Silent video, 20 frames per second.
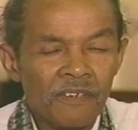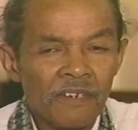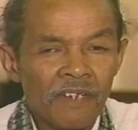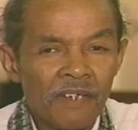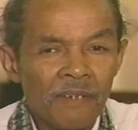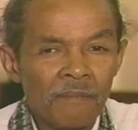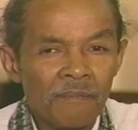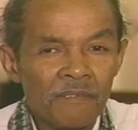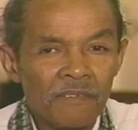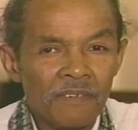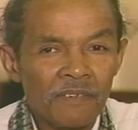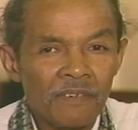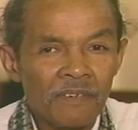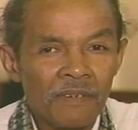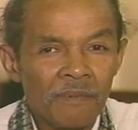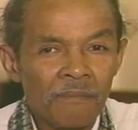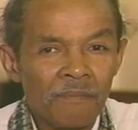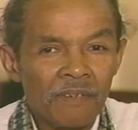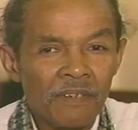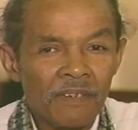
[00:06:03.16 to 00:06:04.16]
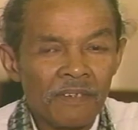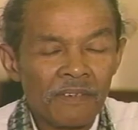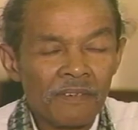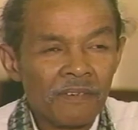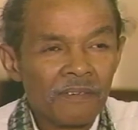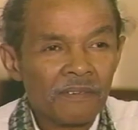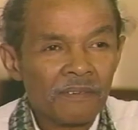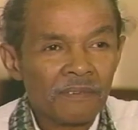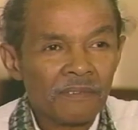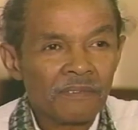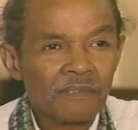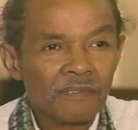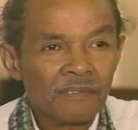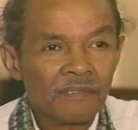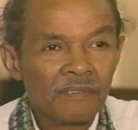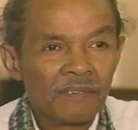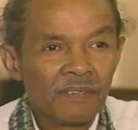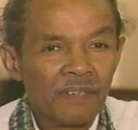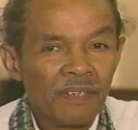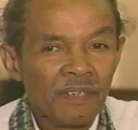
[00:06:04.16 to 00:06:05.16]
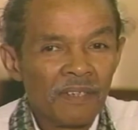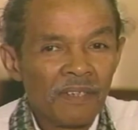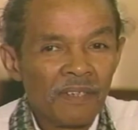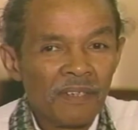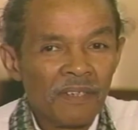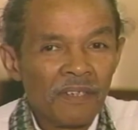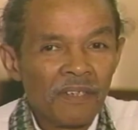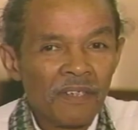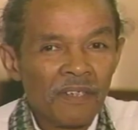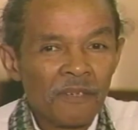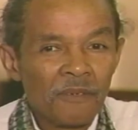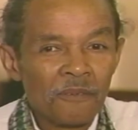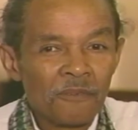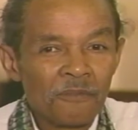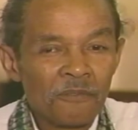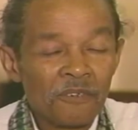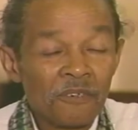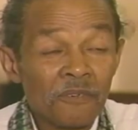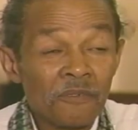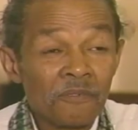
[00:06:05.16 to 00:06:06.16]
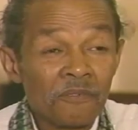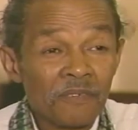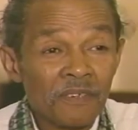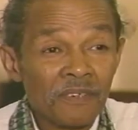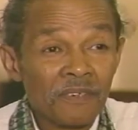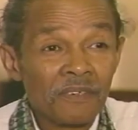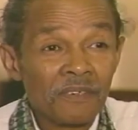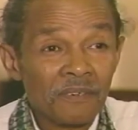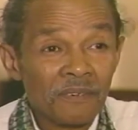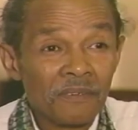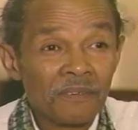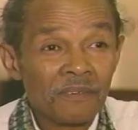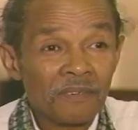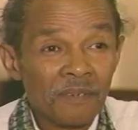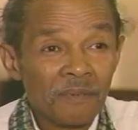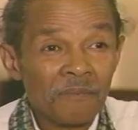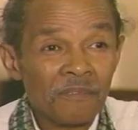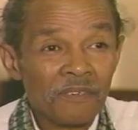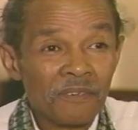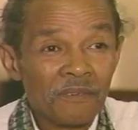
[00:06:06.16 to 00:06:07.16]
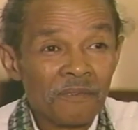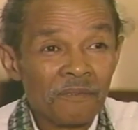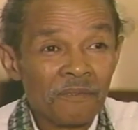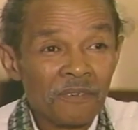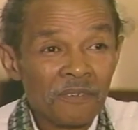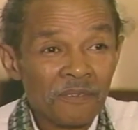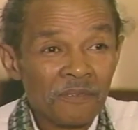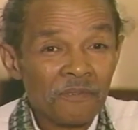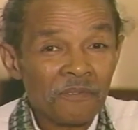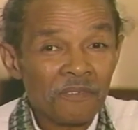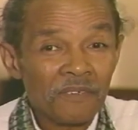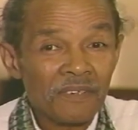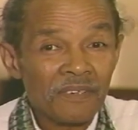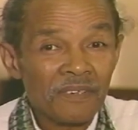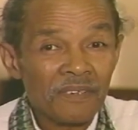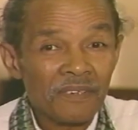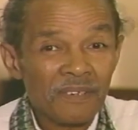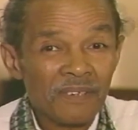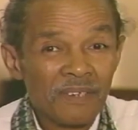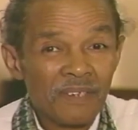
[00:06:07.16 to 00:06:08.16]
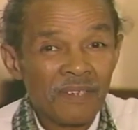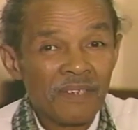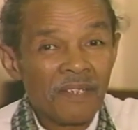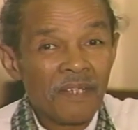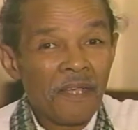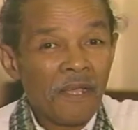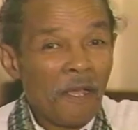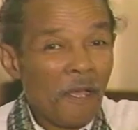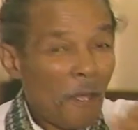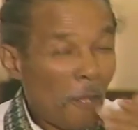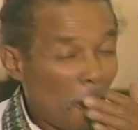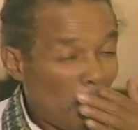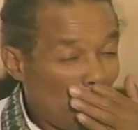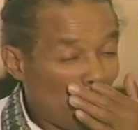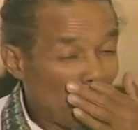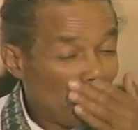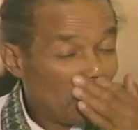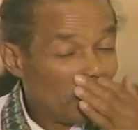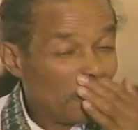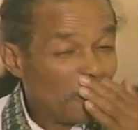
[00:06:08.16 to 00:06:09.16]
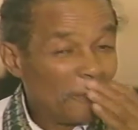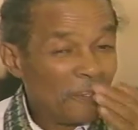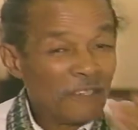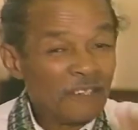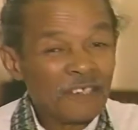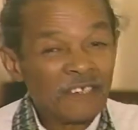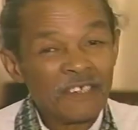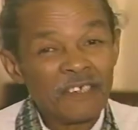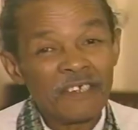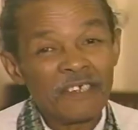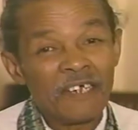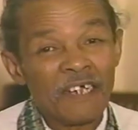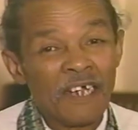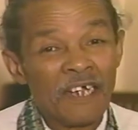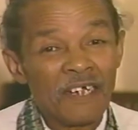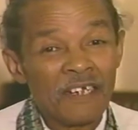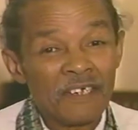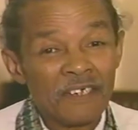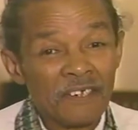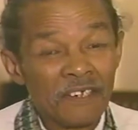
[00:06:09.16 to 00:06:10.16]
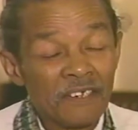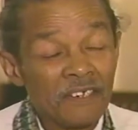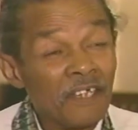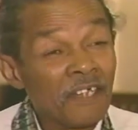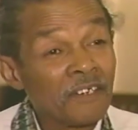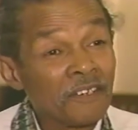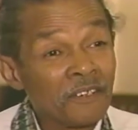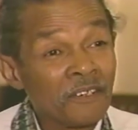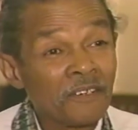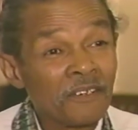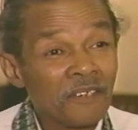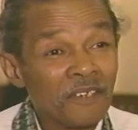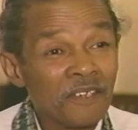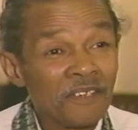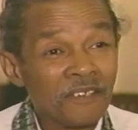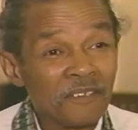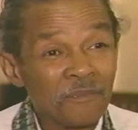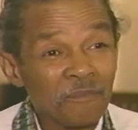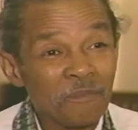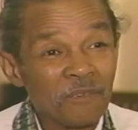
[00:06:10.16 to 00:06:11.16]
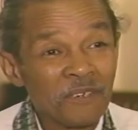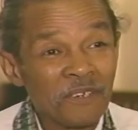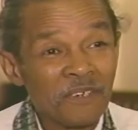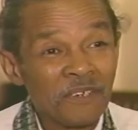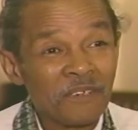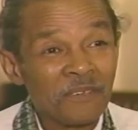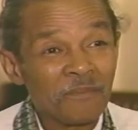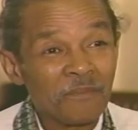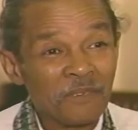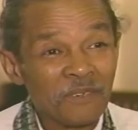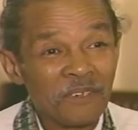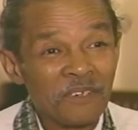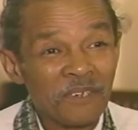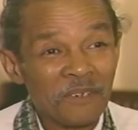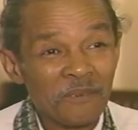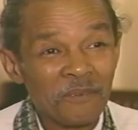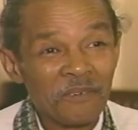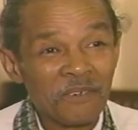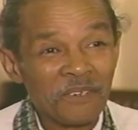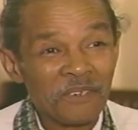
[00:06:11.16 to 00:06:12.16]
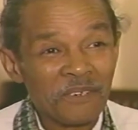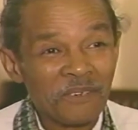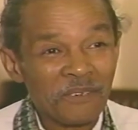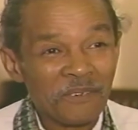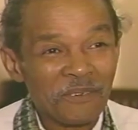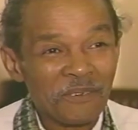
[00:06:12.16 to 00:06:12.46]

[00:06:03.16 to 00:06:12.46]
Ammons in that band, you know. It was real fun, you know. I mean, real fun. Uh, I got a good lesson, put it, put it that way, you know.